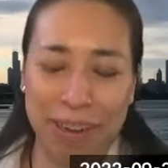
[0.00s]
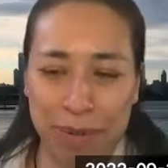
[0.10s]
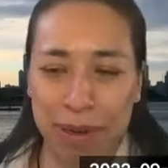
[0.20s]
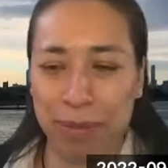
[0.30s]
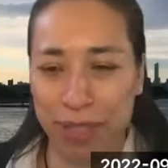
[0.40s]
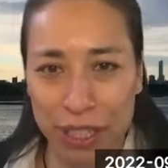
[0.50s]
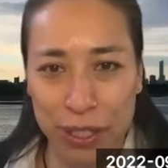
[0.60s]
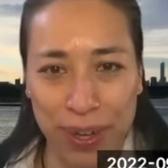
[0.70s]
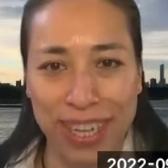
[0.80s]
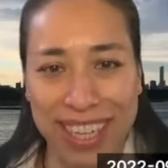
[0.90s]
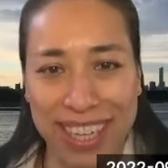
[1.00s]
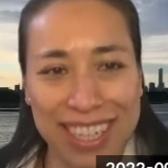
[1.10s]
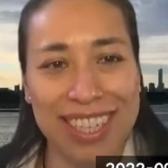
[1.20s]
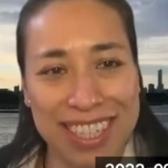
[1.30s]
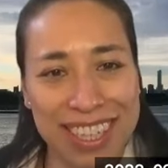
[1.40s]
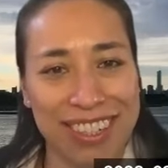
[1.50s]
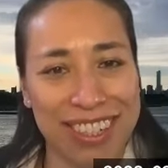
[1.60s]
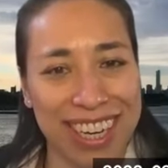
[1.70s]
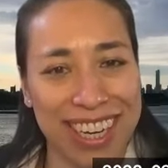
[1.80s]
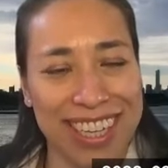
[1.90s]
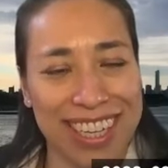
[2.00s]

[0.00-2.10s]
Um, I'm really enjoying it. So yeah.